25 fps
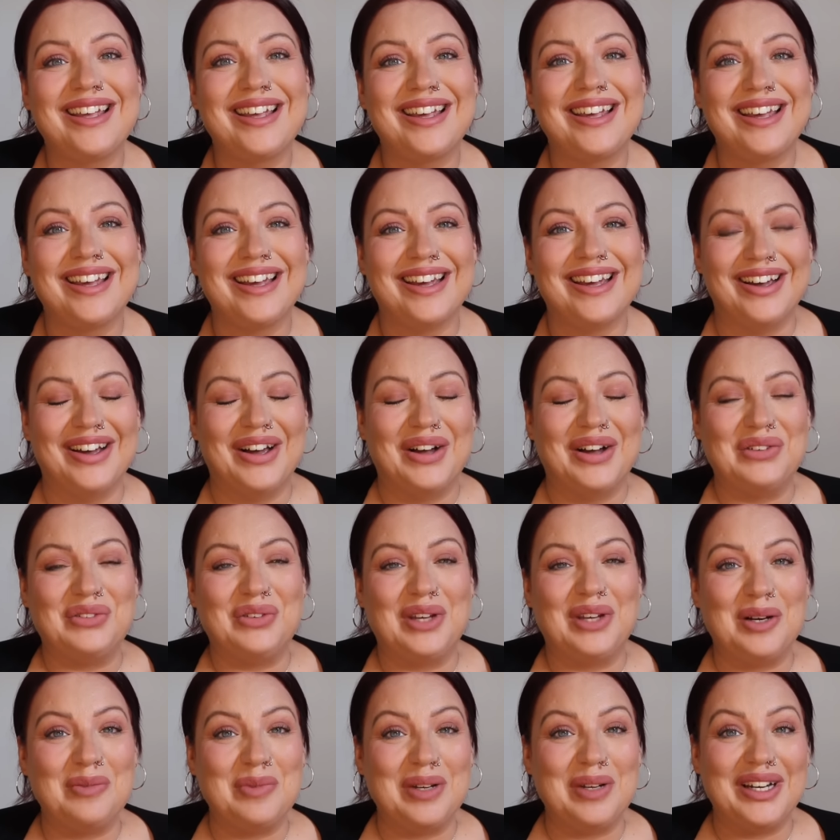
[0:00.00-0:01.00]
I
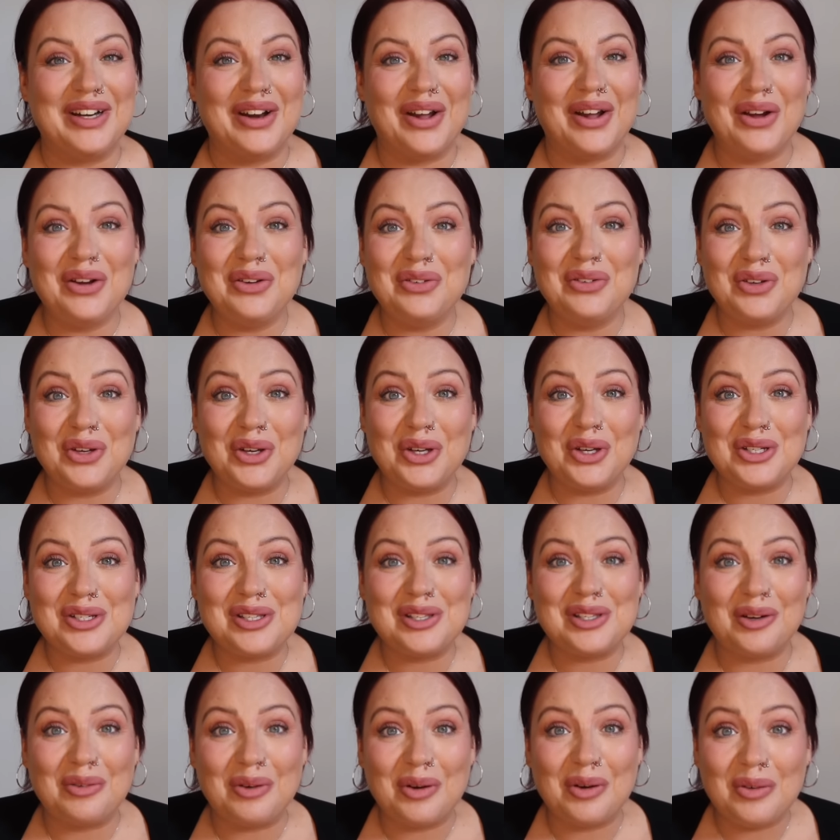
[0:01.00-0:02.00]
feel a bit
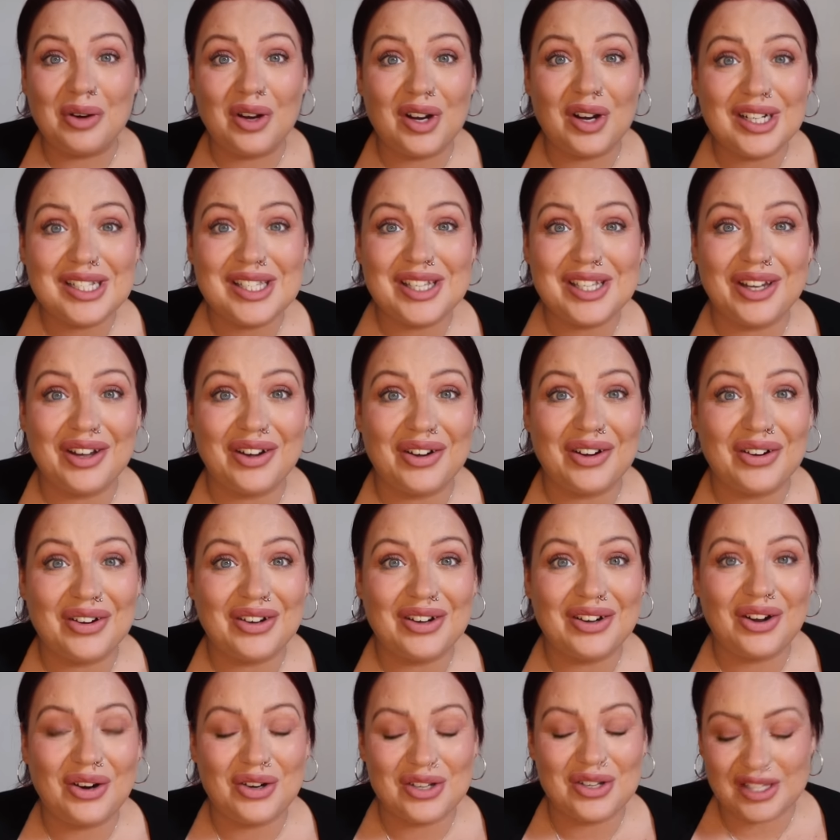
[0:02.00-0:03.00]
nervous. I won't lie to you.
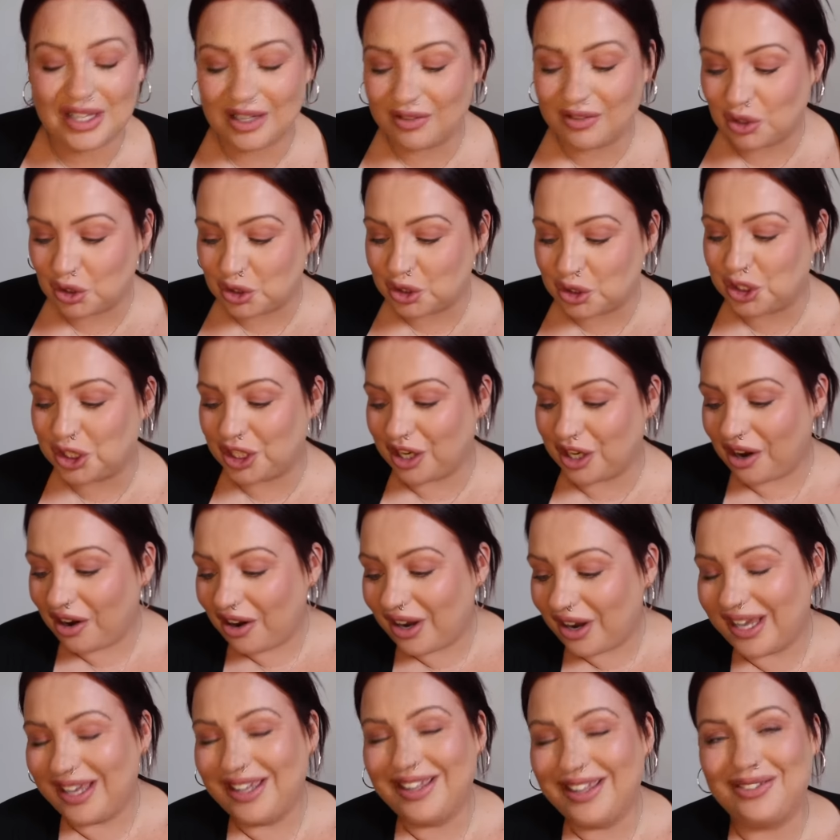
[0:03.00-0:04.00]
Honestly, I've gone
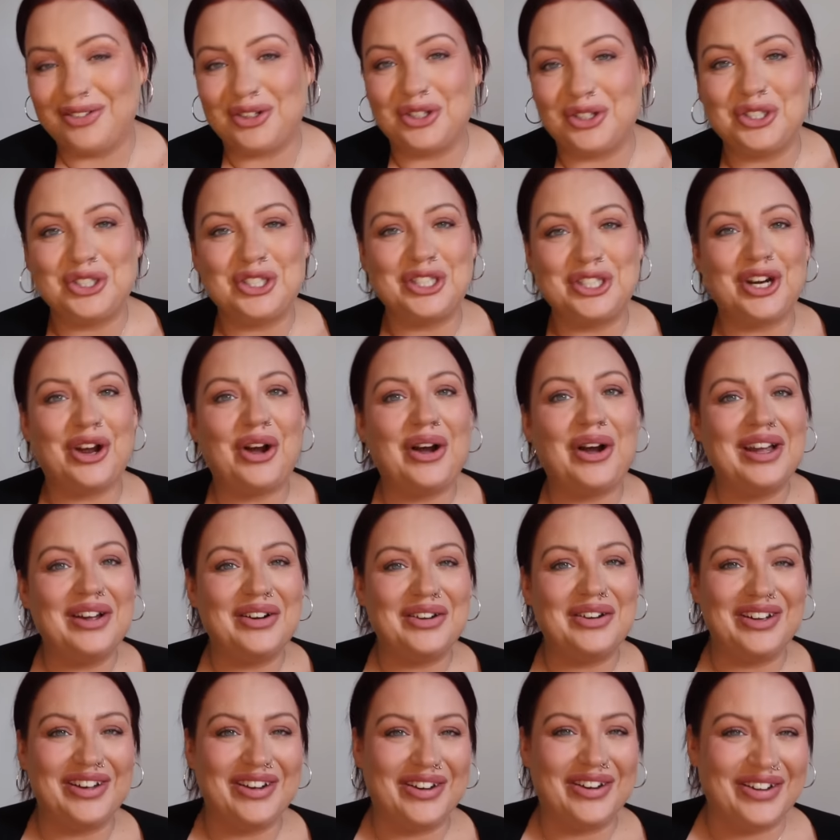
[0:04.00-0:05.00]
shy. I've gone shy
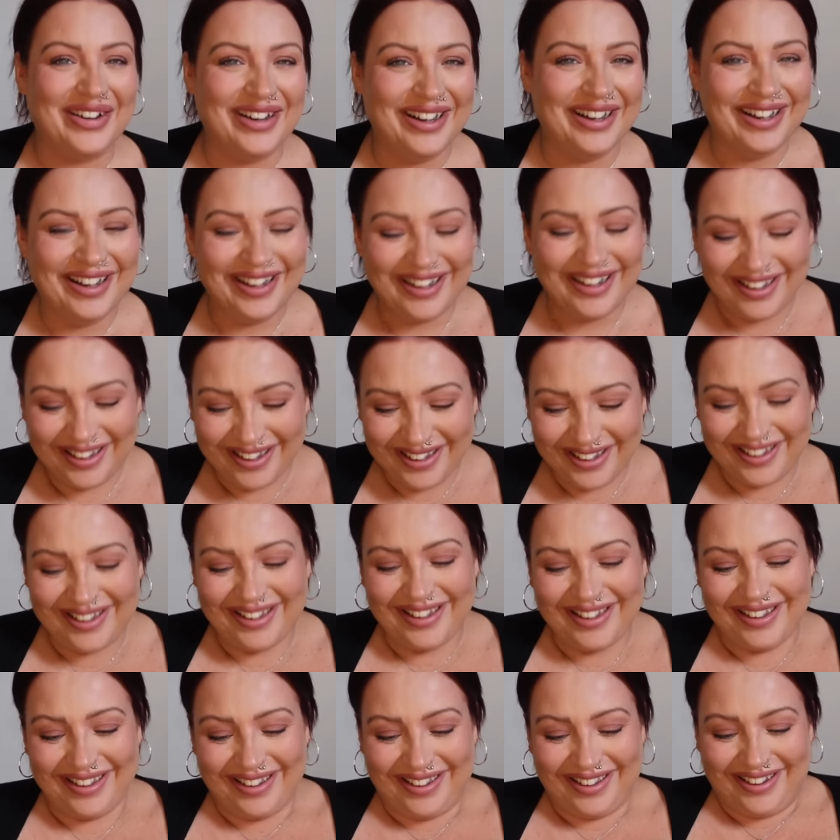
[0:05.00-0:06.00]
on you.
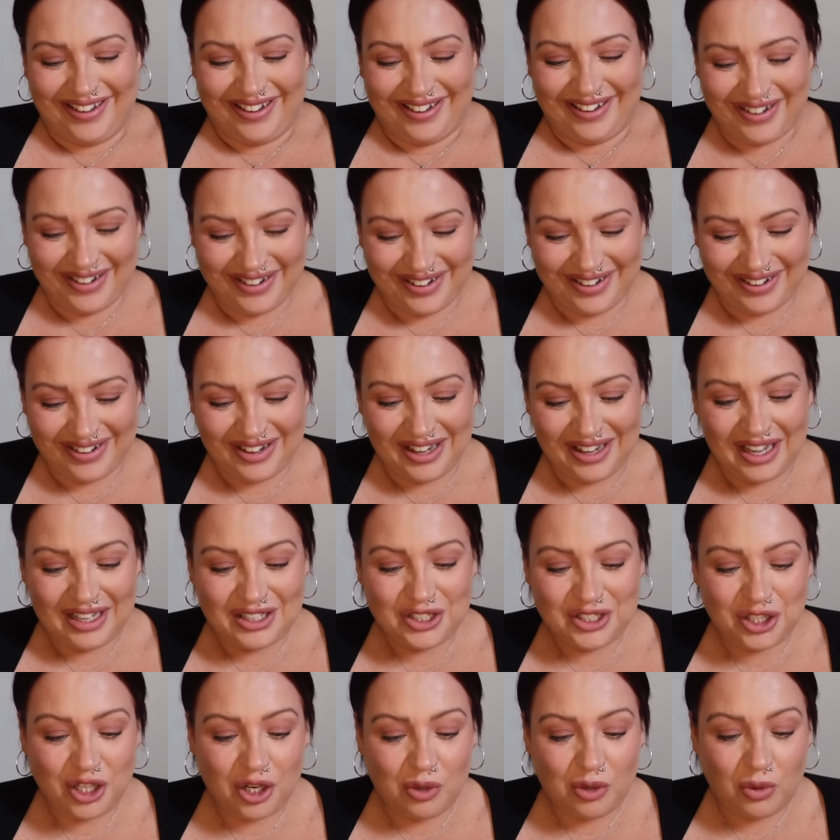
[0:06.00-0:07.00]
Do
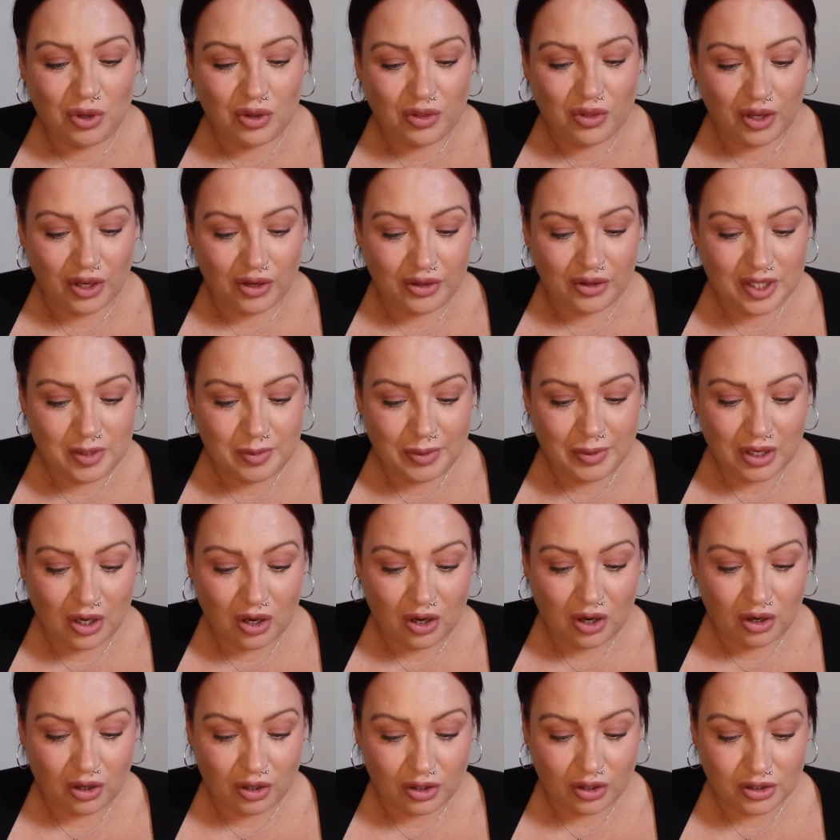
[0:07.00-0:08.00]
you know what though? It's
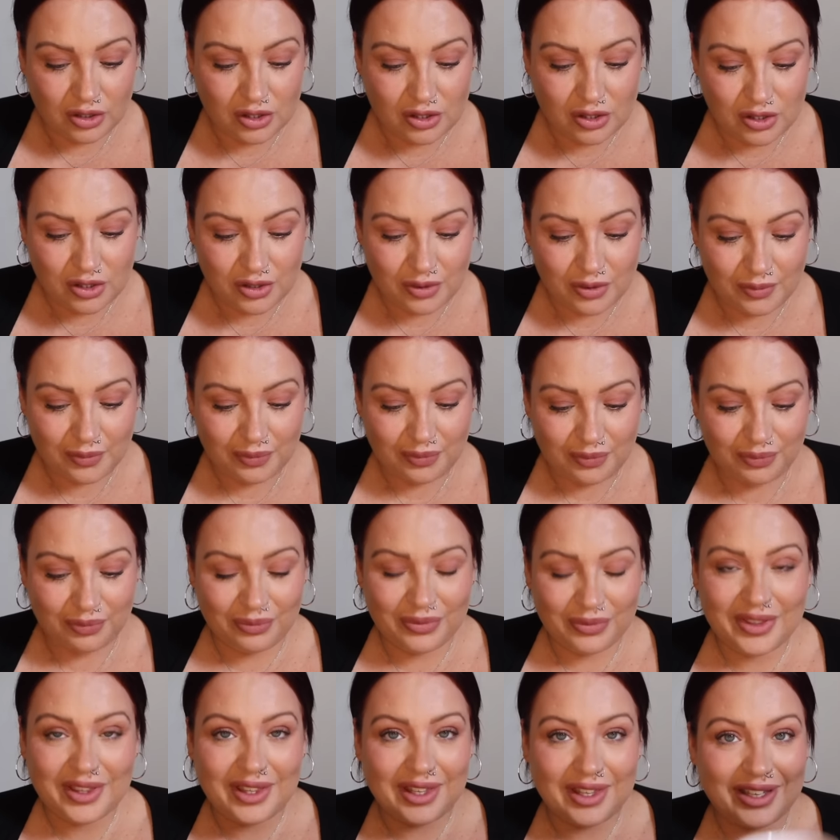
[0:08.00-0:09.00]
because,
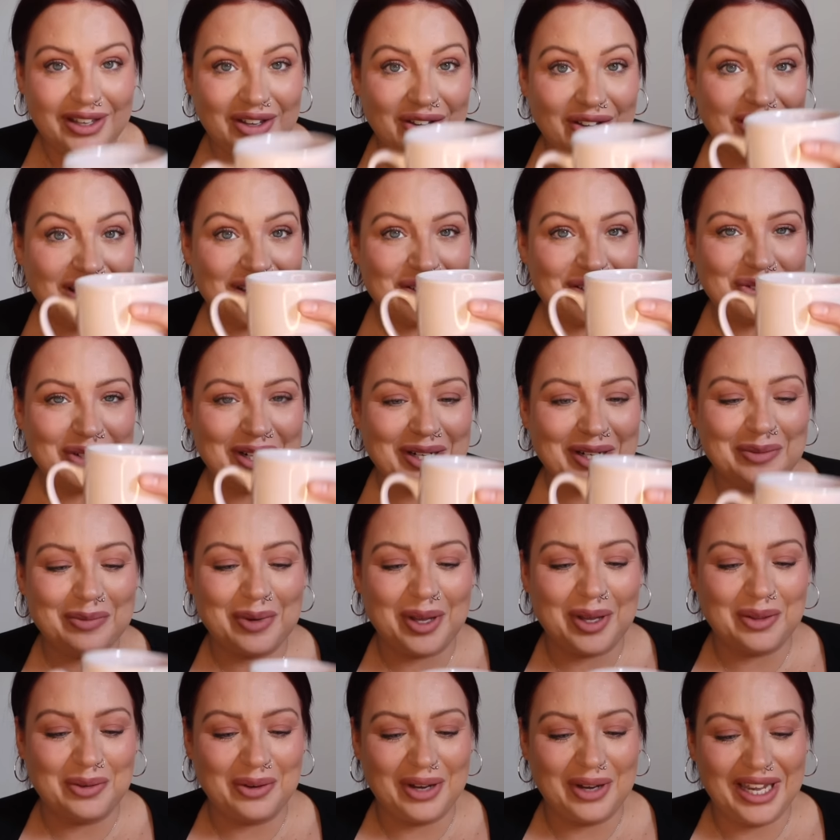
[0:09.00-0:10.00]
can I get a drink
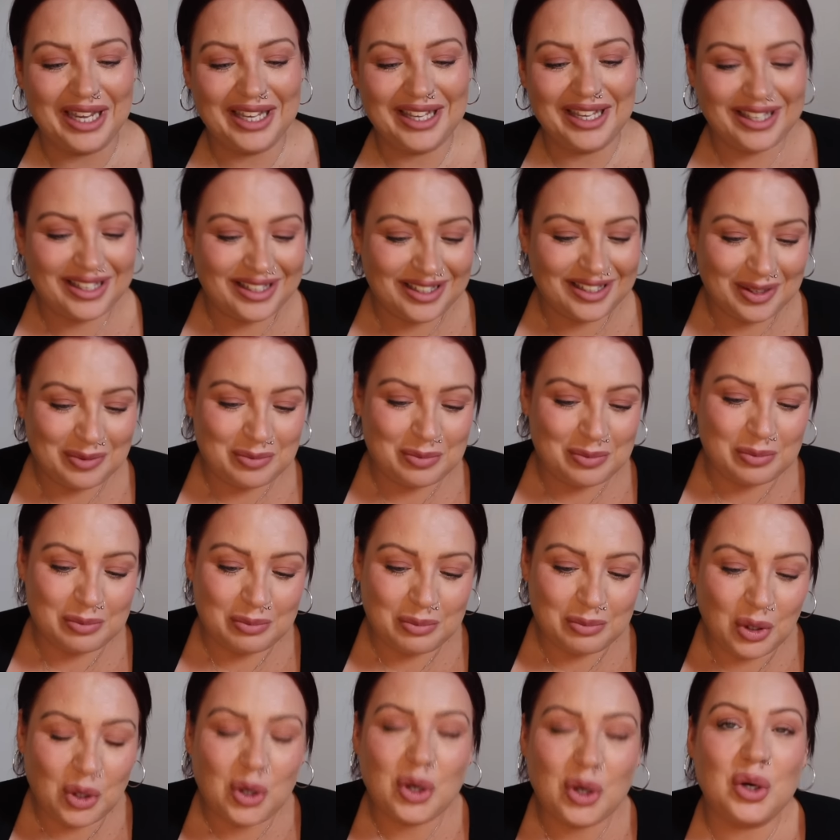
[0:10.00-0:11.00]
by the way?
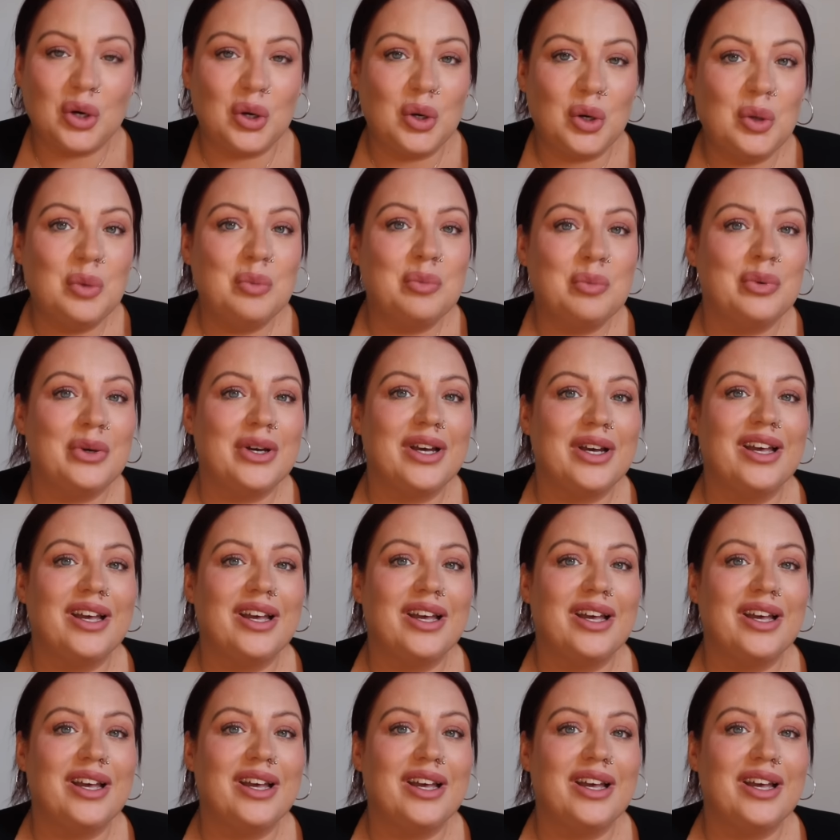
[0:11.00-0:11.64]
Buckle up.